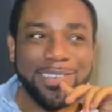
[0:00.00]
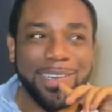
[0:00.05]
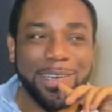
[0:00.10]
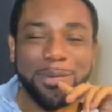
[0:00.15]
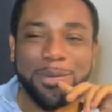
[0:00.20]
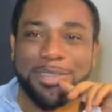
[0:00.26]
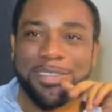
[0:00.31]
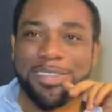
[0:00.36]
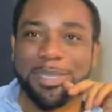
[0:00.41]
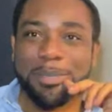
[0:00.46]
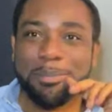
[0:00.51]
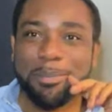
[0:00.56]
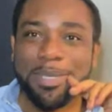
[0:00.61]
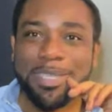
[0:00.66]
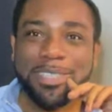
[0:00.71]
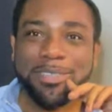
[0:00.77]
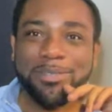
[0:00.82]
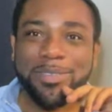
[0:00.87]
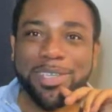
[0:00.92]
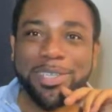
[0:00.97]
I always
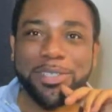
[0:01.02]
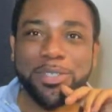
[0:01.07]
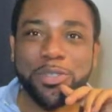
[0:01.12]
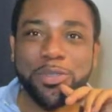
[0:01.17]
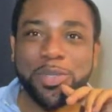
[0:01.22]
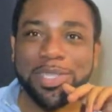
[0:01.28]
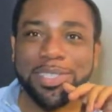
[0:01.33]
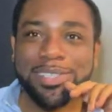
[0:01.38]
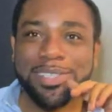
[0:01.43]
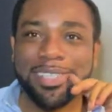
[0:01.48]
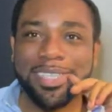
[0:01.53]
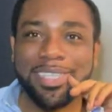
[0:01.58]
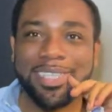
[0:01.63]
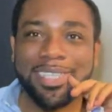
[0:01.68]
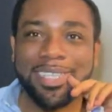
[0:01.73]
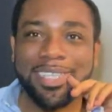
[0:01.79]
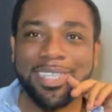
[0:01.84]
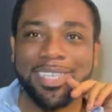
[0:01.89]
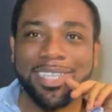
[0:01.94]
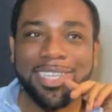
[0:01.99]
think money is very
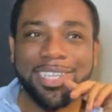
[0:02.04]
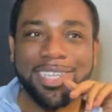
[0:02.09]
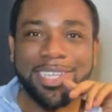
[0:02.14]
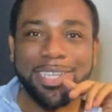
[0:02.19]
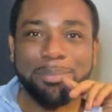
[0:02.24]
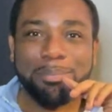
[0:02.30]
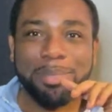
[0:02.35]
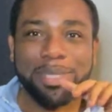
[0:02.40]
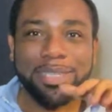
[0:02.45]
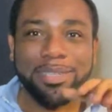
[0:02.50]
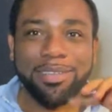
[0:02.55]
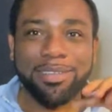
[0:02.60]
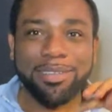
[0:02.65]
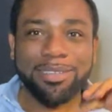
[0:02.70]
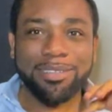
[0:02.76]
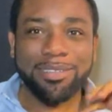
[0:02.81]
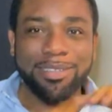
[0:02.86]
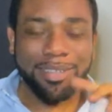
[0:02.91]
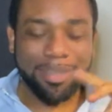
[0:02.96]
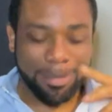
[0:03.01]
interesting
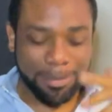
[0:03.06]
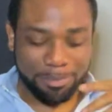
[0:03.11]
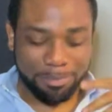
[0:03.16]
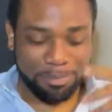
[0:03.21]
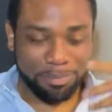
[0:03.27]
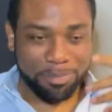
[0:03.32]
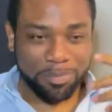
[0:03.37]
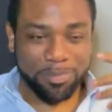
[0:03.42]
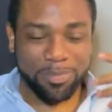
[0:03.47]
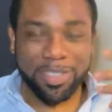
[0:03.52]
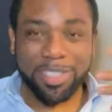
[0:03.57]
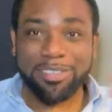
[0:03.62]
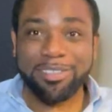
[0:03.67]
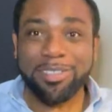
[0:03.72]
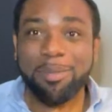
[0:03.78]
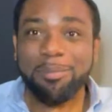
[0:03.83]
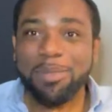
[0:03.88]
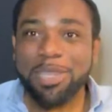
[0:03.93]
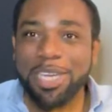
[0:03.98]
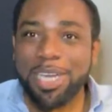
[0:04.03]
because it's
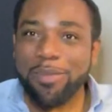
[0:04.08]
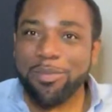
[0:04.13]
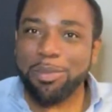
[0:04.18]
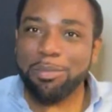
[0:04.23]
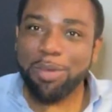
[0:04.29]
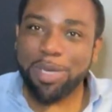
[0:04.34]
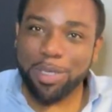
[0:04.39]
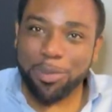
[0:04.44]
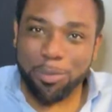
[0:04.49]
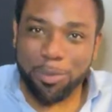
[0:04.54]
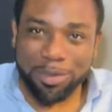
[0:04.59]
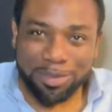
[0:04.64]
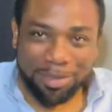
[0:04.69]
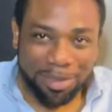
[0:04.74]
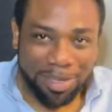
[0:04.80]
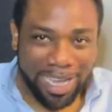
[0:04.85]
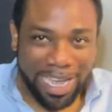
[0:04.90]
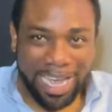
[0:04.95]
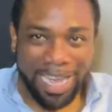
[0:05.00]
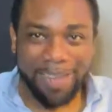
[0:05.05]
something everybody wants
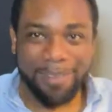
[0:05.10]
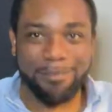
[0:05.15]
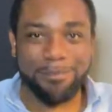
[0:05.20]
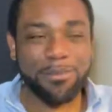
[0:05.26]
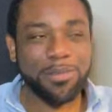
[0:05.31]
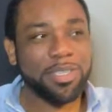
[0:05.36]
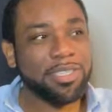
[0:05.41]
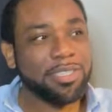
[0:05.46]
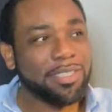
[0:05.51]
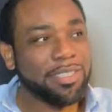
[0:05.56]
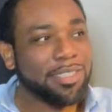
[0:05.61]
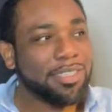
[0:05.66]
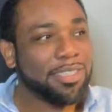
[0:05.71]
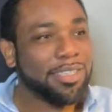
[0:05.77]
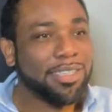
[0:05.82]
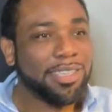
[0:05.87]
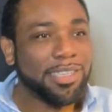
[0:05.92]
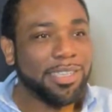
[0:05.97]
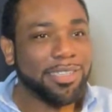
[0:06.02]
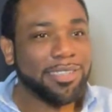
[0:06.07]
to have.
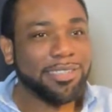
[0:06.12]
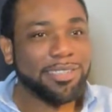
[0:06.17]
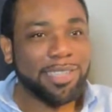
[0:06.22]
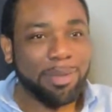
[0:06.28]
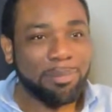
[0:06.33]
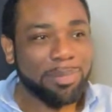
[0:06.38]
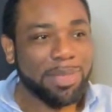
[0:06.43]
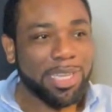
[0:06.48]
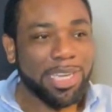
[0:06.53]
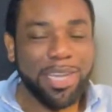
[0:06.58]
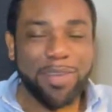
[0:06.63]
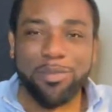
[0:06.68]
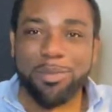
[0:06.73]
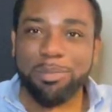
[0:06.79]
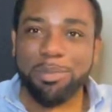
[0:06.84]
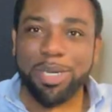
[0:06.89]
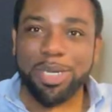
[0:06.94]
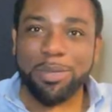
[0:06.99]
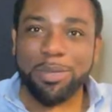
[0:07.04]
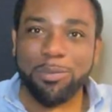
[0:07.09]
It's something
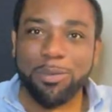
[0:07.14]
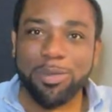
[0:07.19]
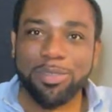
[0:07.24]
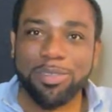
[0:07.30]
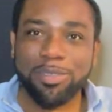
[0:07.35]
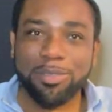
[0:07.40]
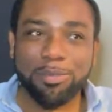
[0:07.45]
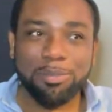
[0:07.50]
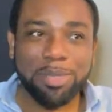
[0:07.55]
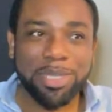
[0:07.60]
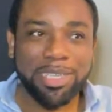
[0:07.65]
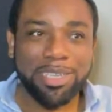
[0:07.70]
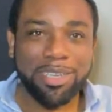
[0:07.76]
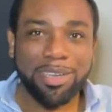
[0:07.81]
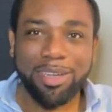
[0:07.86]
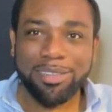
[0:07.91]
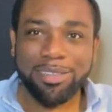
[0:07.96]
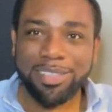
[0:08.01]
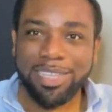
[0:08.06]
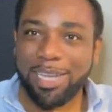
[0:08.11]
everybody wants to be in
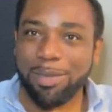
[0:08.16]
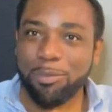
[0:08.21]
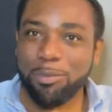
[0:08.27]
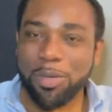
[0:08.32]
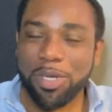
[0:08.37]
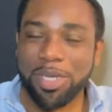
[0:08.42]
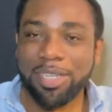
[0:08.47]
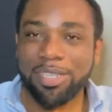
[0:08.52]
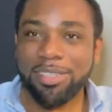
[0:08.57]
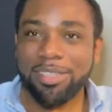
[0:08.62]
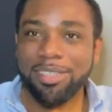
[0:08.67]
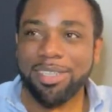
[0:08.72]
contact with.